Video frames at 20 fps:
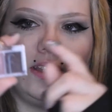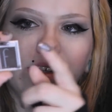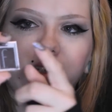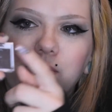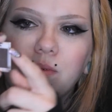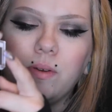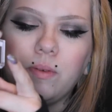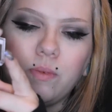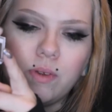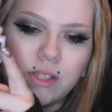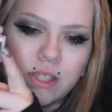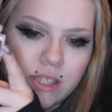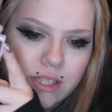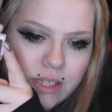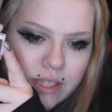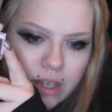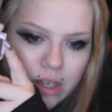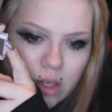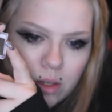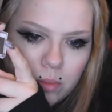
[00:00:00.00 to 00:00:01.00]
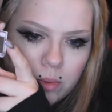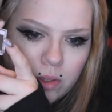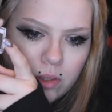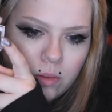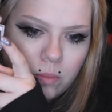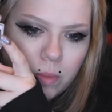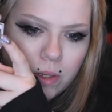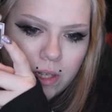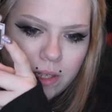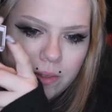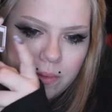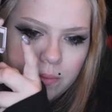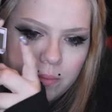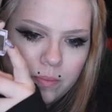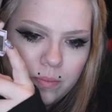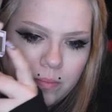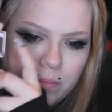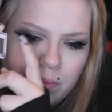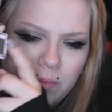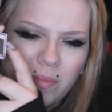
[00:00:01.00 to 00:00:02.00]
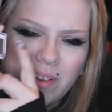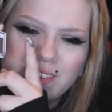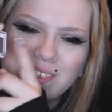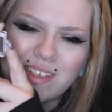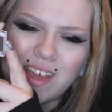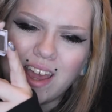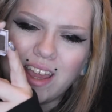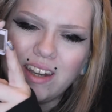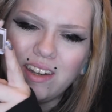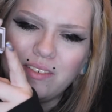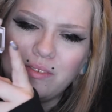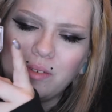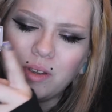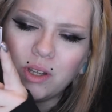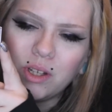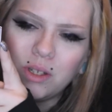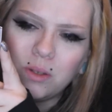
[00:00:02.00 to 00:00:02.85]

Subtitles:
This one wasn't terrible, but it was kind of